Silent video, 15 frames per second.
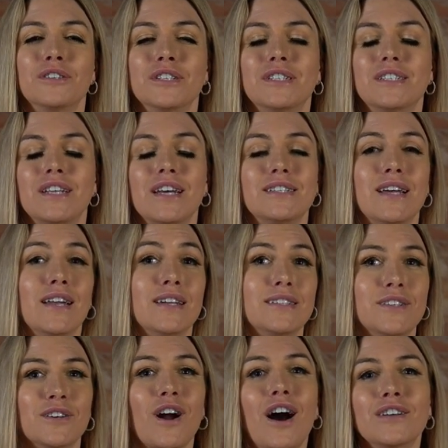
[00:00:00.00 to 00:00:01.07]
Just send us
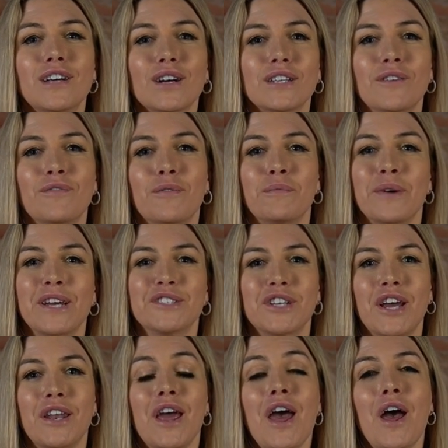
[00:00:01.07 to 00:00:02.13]
their contact
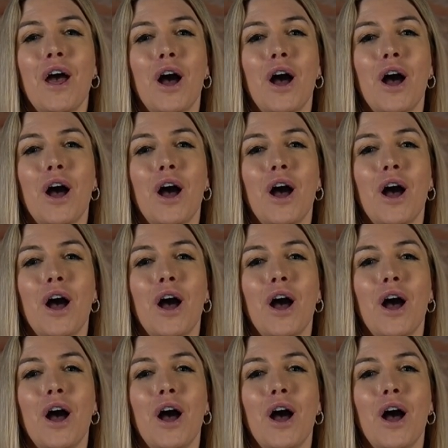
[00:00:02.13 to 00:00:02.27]
information.